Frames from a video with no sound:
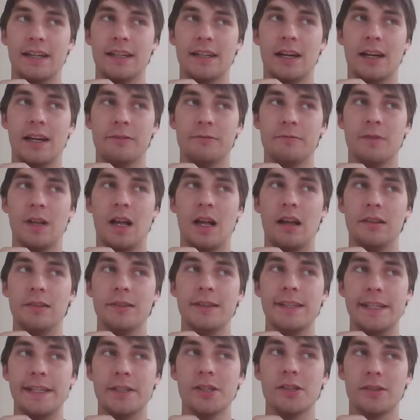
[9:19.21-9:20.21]
a, a,
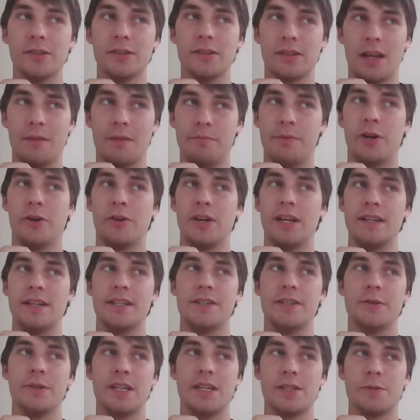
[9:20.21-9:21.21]
legal component
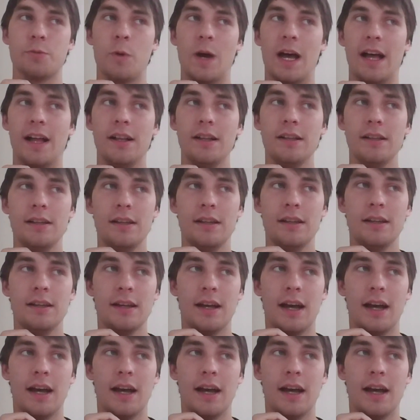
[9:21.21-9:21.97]
to it as well.